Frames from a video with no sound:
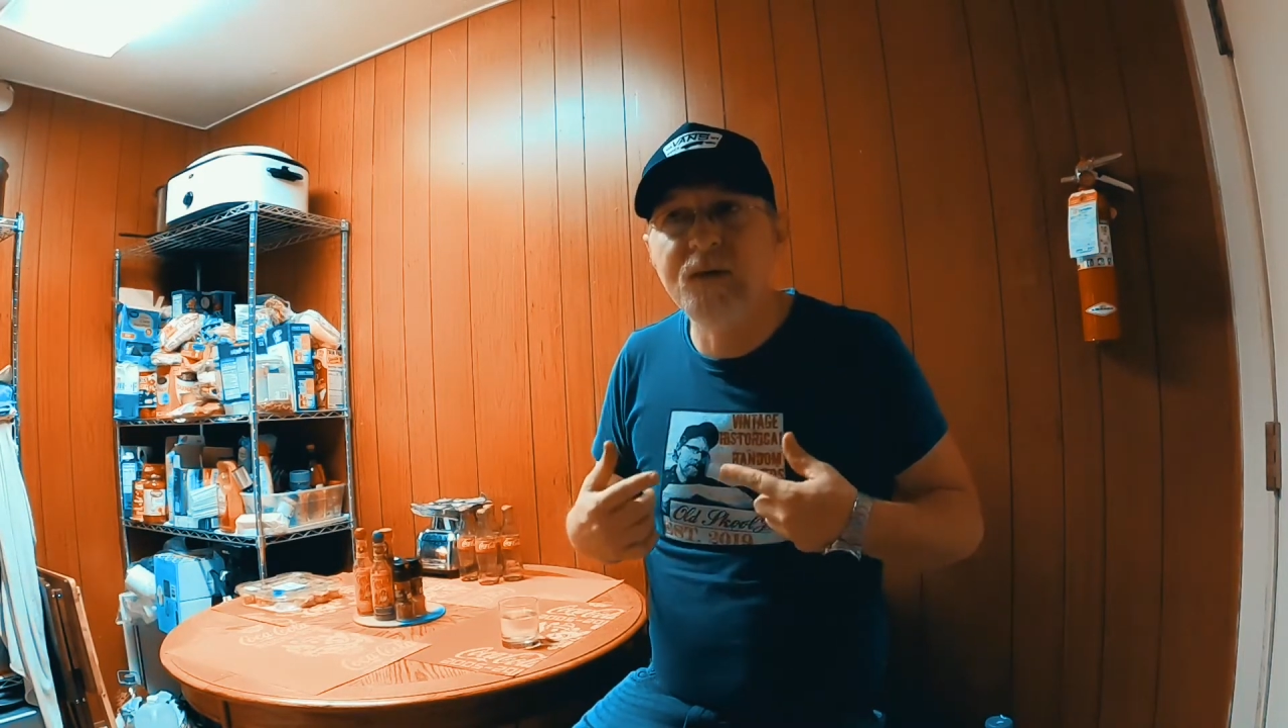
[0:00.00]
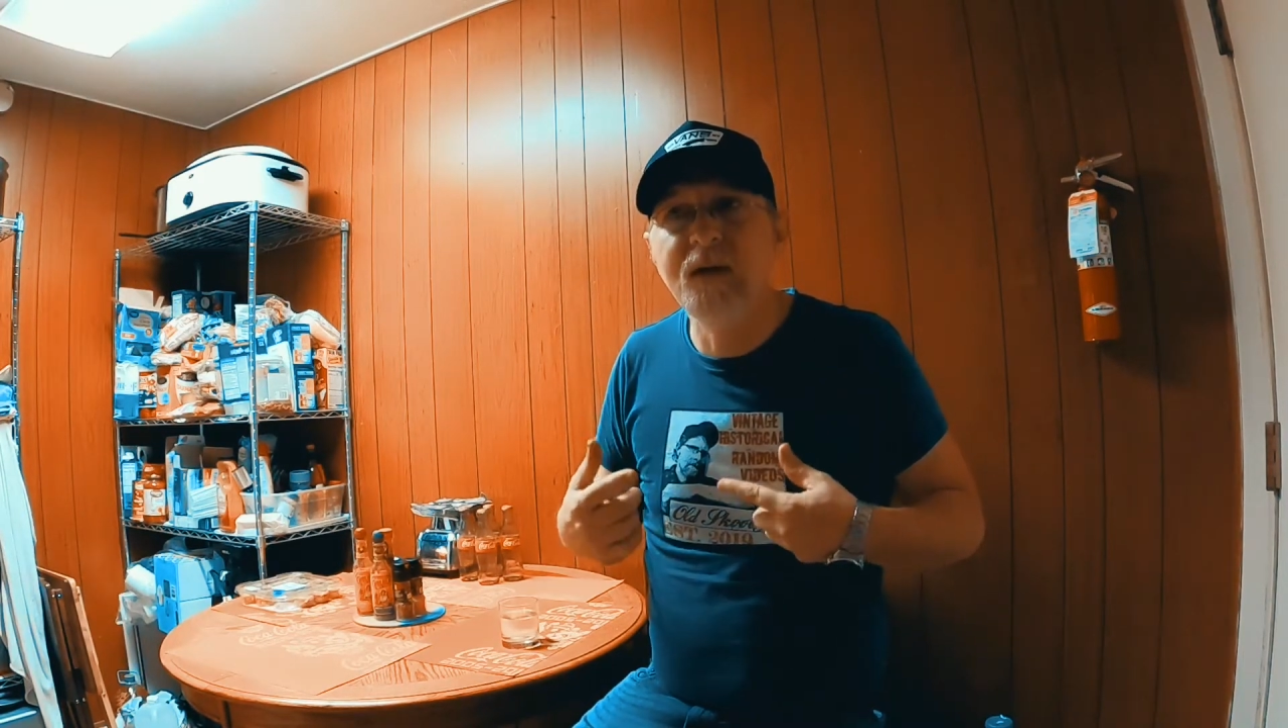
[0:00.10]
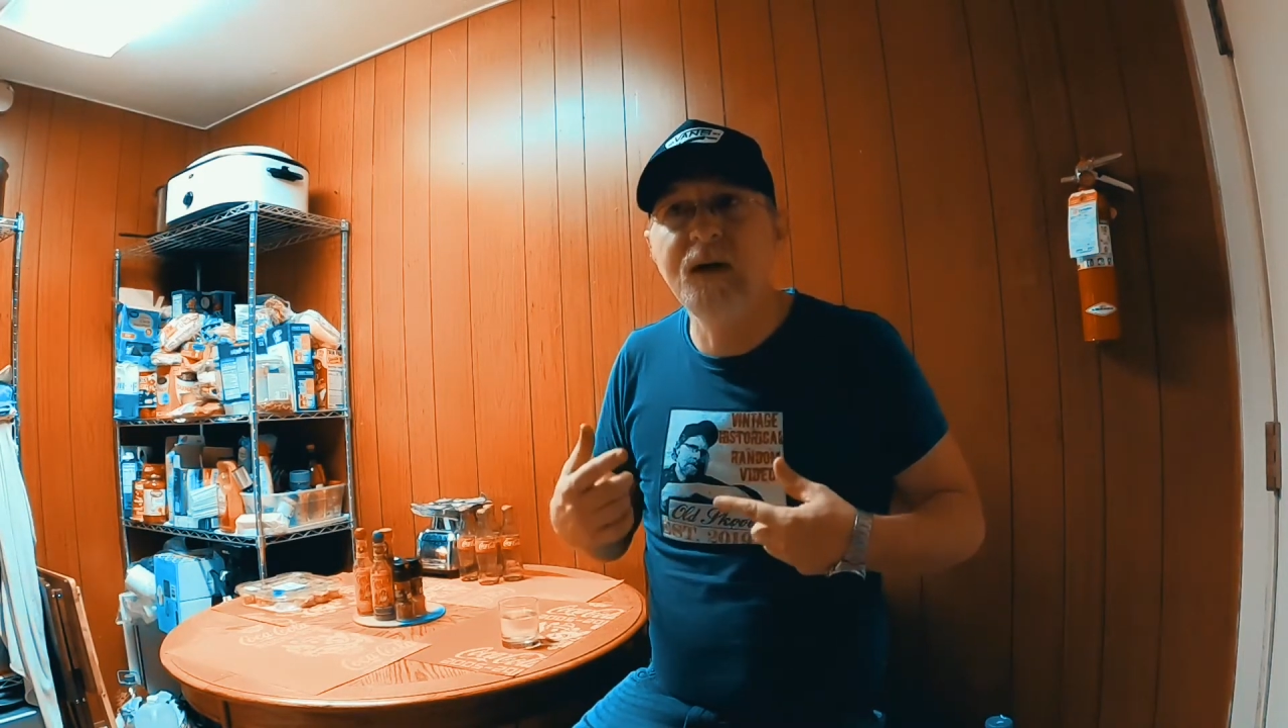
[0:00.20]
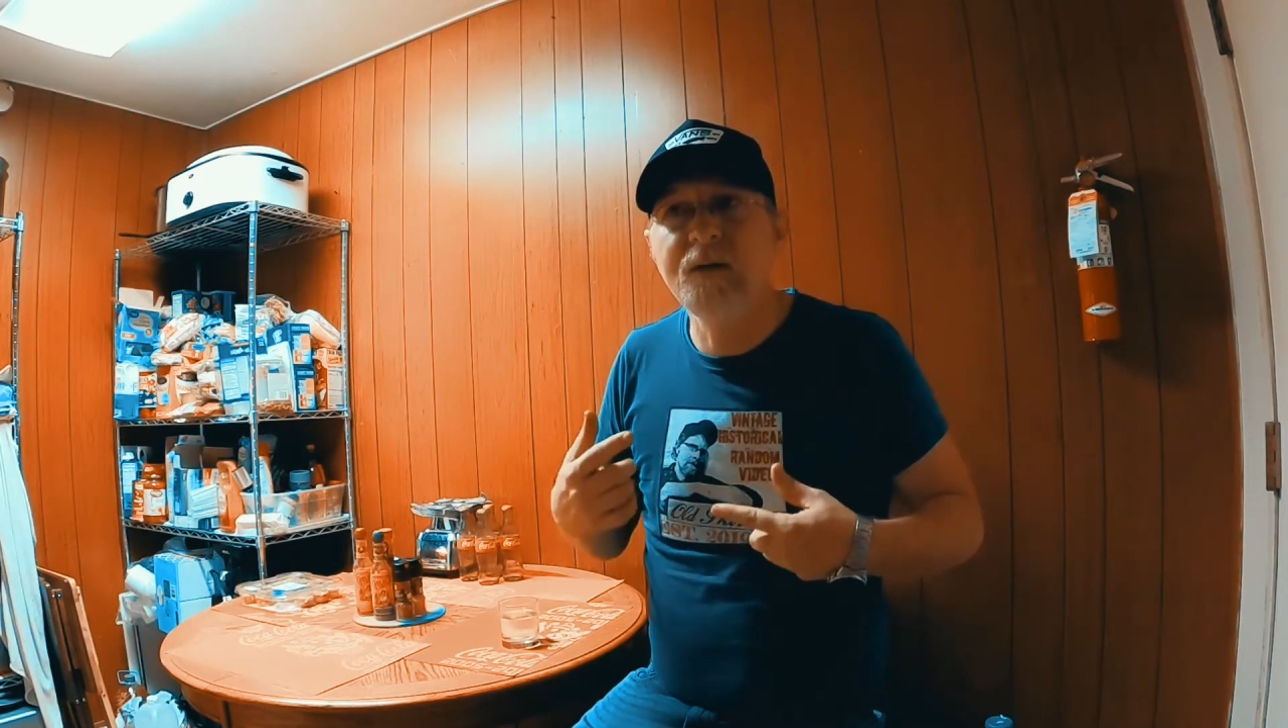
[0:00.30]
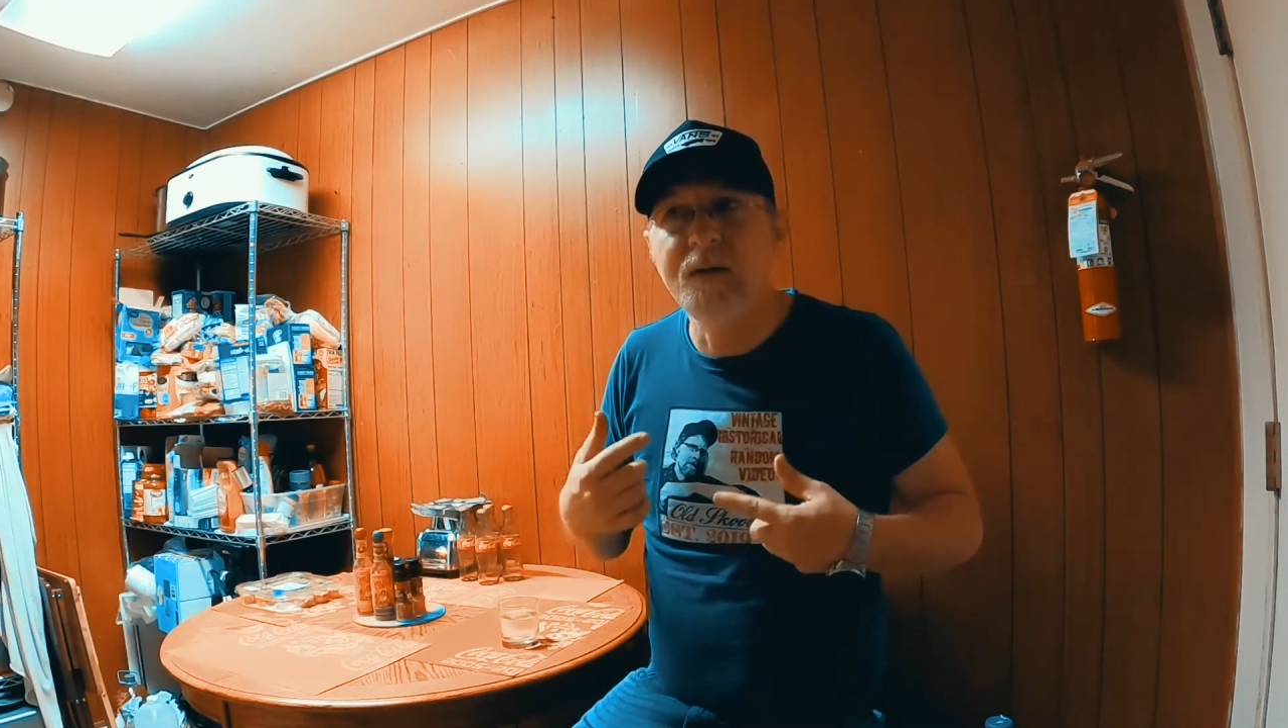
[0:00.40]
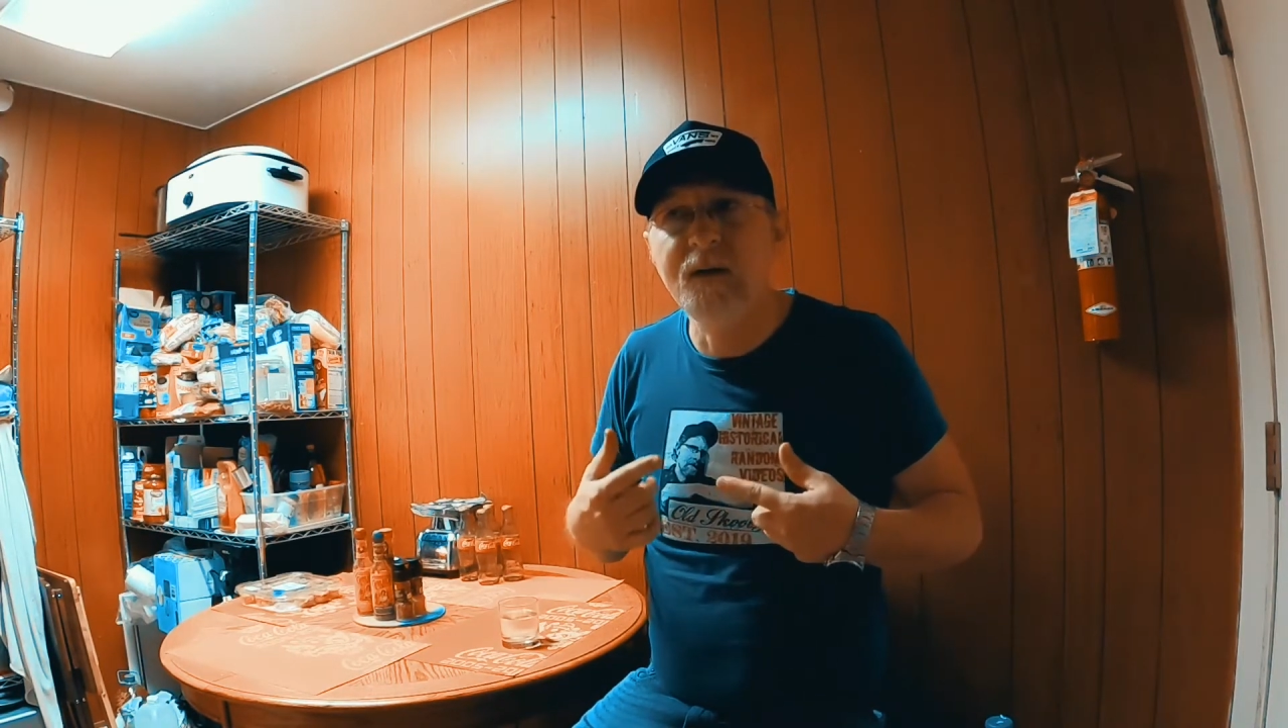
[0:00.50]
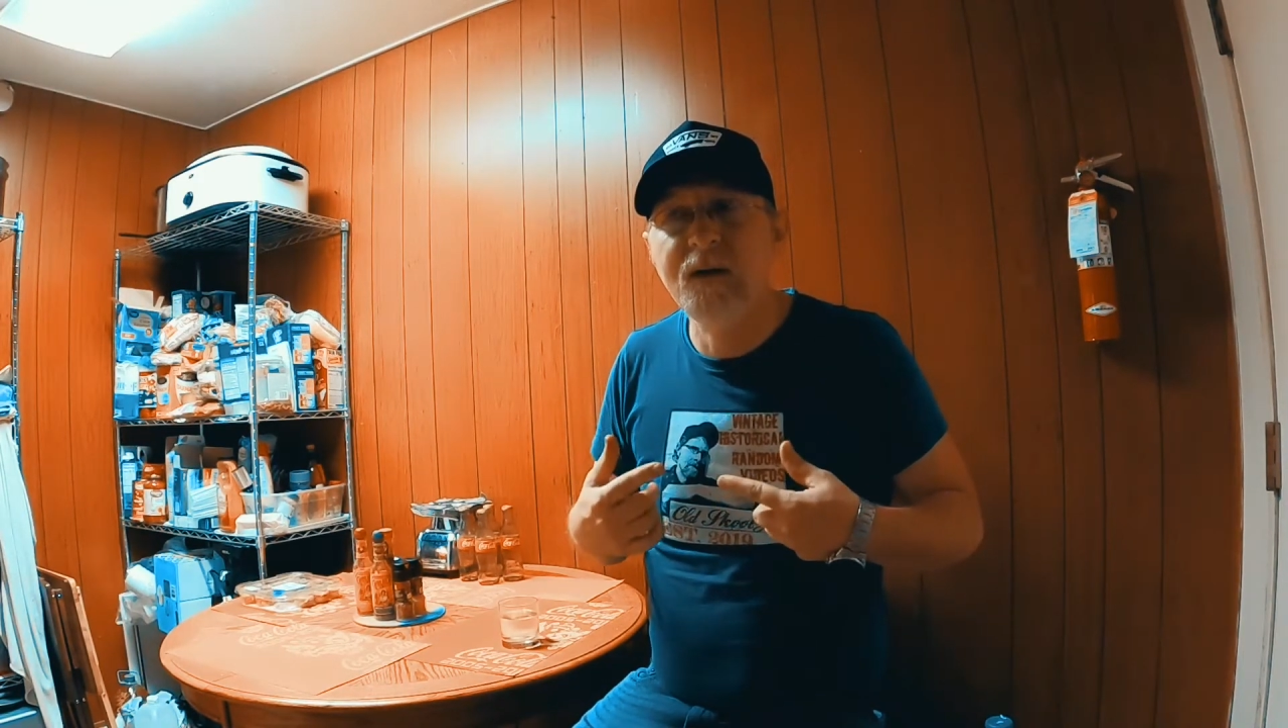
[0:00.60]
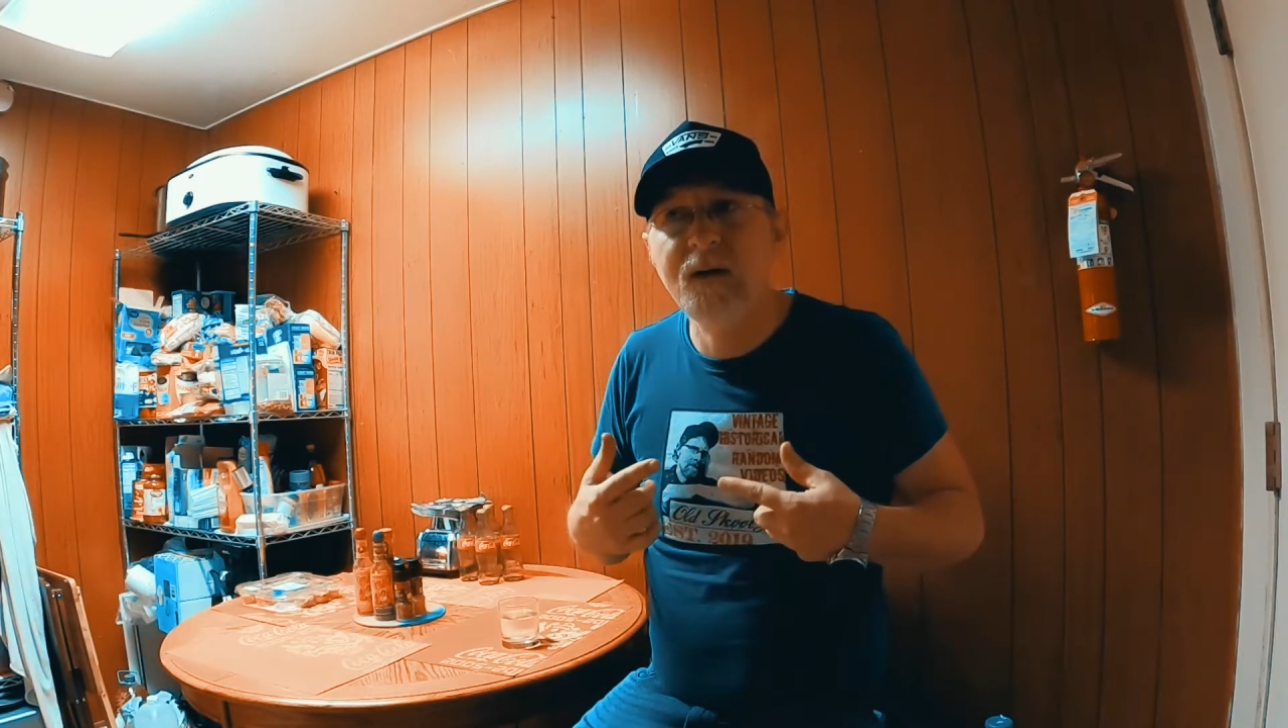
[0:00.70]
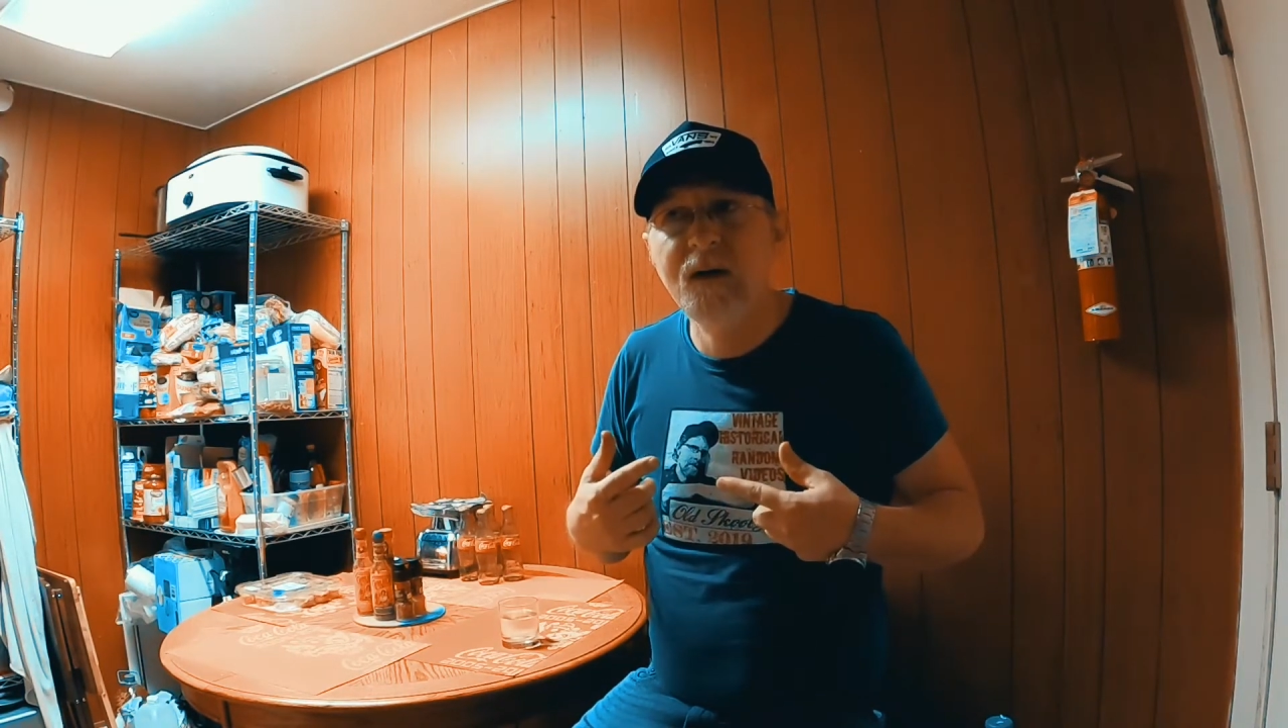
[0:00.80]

it daily.